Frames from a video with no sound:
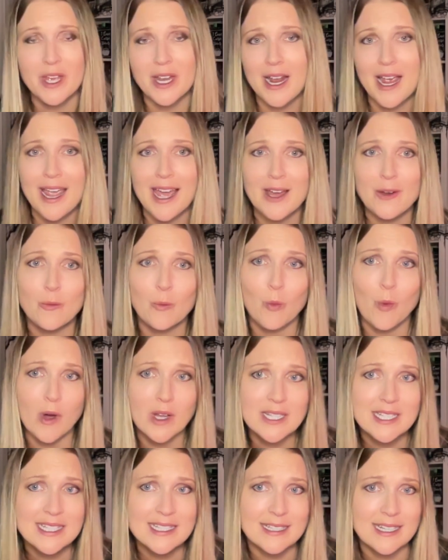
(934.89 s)
and I had
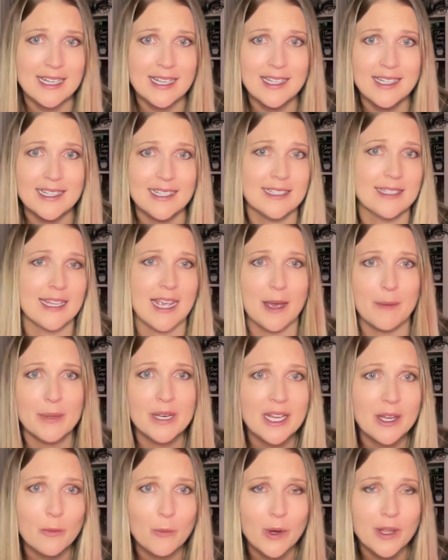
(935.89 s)
one scene
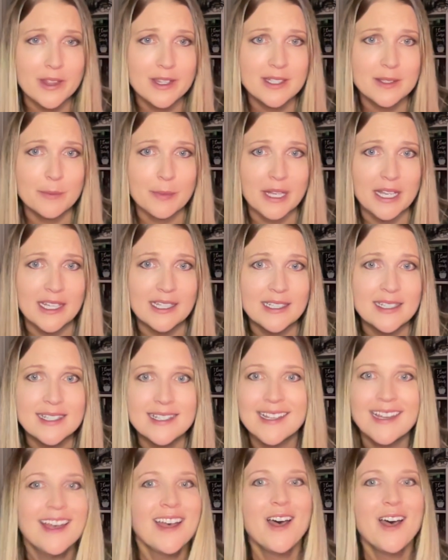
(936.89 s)
examining what this means?